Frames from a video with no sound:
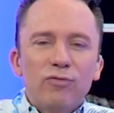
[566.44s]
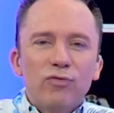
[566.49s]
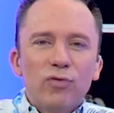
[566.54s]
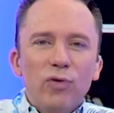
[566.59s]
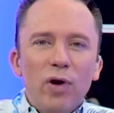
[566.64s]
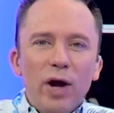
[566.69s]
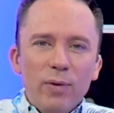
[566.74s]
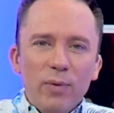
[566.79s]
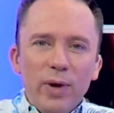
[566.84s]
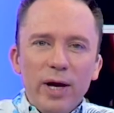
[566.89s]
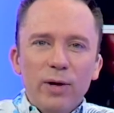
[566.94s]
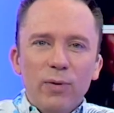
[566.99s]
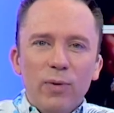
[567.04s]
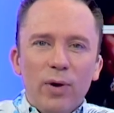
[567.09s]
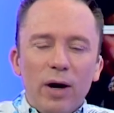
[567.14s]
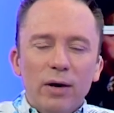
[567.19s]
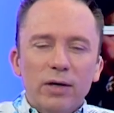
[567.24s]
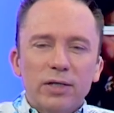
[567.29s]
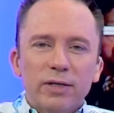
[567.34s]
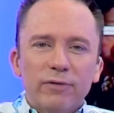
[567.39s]
right where you
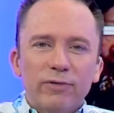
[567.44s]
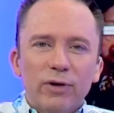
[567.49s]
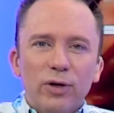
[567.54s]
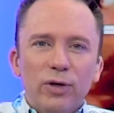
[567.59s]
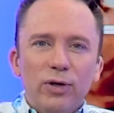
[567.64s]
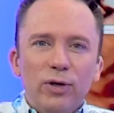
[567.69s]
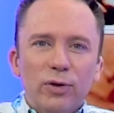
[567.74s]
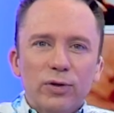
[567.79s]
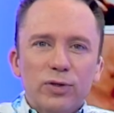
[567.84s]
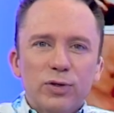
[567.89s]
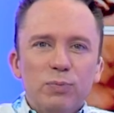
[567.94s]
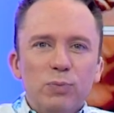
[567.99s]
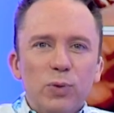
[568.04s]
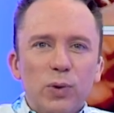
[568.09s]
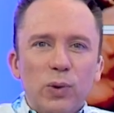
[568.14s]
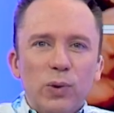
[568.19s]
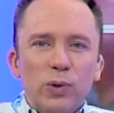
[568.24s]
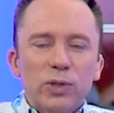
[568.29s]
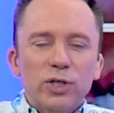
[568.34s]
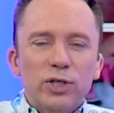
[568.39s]
are, because I've got lots
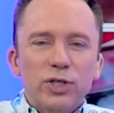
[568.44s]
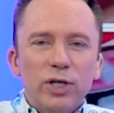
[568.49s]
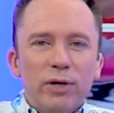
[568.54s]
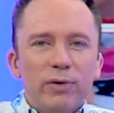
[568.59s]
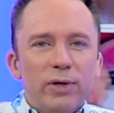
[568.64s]
more to show